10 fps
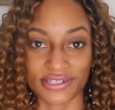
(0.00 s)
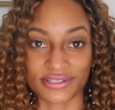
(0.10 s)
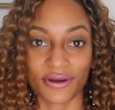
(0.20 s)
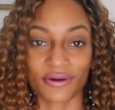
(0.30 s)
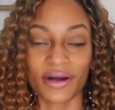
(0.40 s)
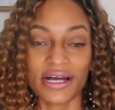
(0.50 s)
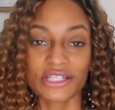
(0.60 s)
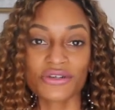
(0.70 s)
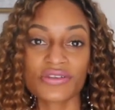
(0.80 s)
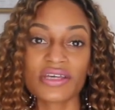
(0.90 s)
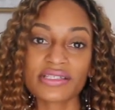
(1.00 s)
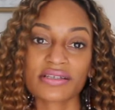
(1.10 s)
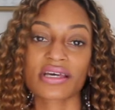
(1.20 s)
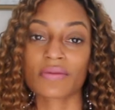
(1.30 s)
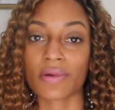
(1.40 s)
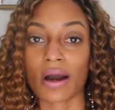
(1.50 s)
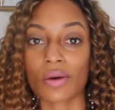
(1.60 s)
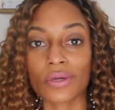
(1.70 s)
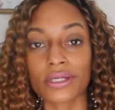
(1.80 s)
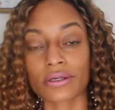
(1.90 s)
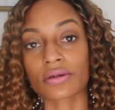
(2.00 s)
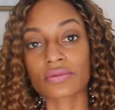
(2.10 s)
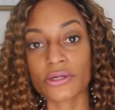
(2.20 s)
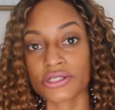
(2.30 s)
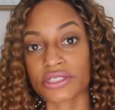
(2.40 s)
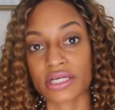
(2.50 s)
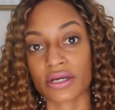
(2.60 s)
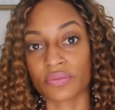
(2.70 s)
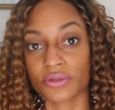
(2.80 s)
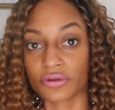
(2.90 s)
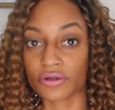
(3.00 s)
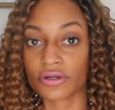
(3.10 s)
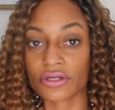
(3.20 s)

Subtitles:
So two things to think about when you're purchasing a computer.